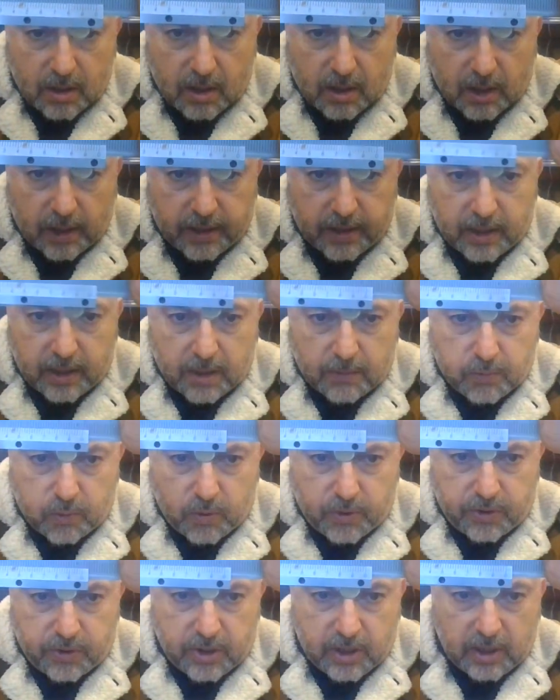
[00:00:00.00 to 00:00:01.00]
lining up
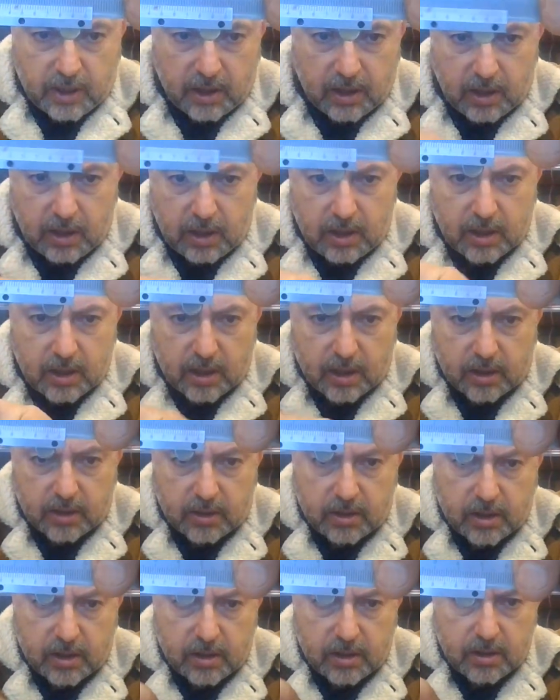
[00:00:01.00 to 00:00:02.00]
with the
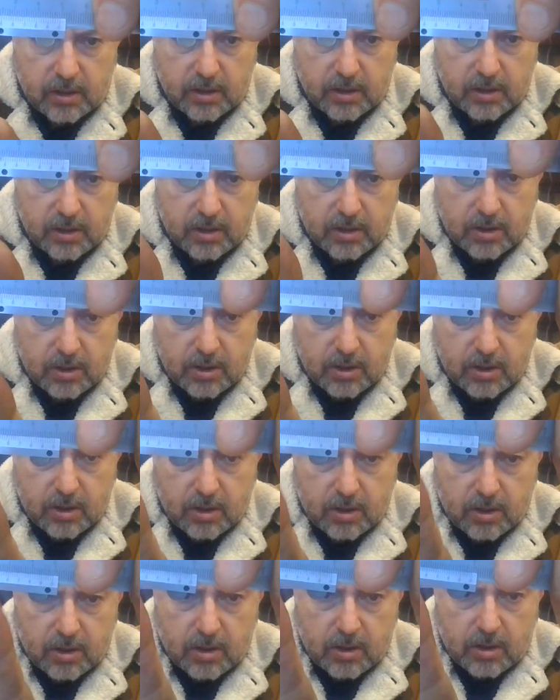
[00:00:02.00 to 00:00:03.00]
under
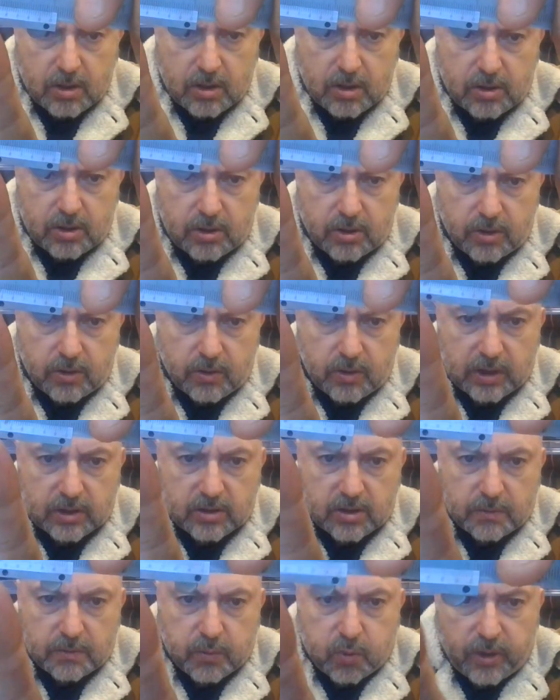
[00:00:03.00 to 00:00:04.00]
2,
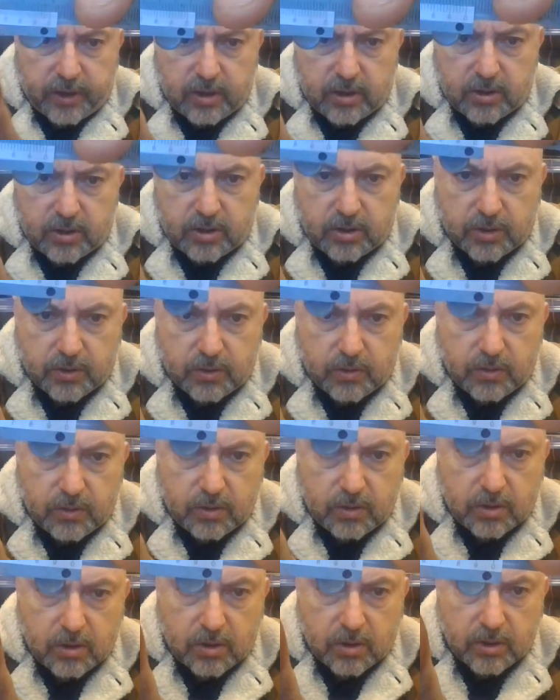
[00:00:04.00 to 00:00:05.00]
that's a 0.2
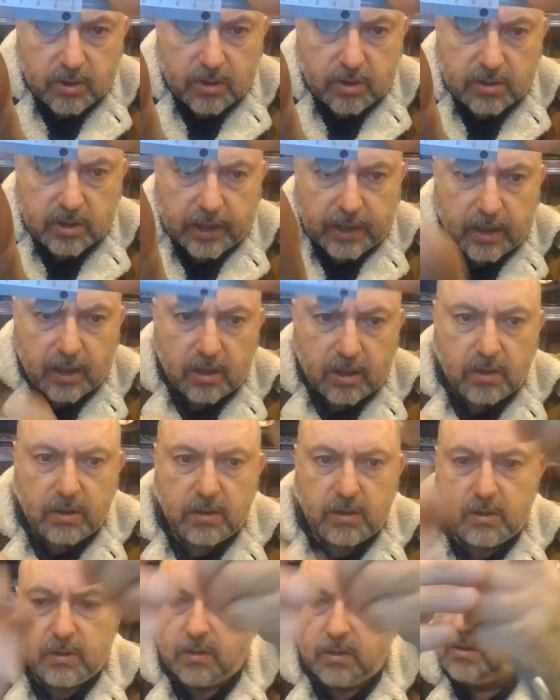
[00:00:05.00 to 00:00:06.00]
on the scale,
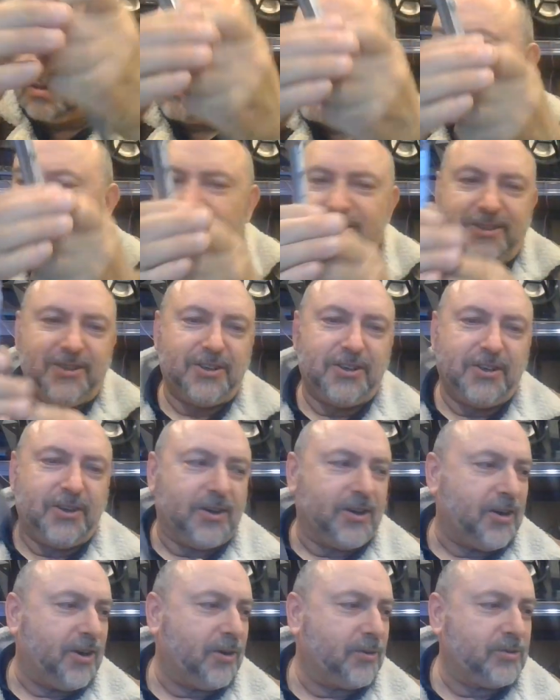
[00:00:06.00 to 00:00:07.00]

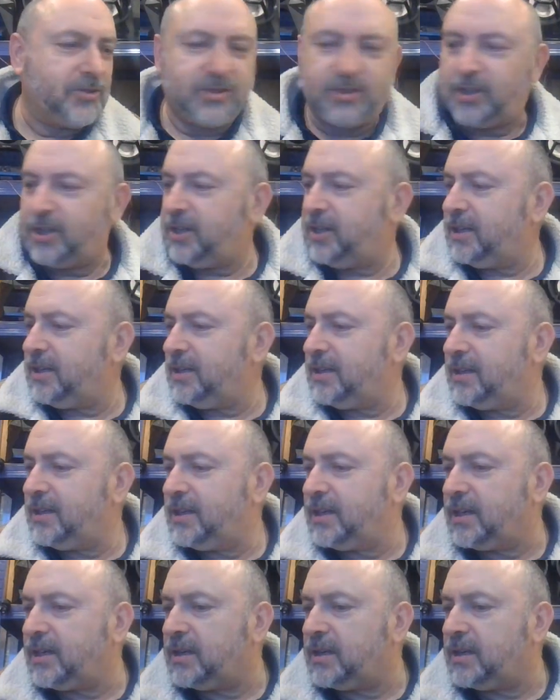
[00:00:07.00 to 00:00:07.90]
old style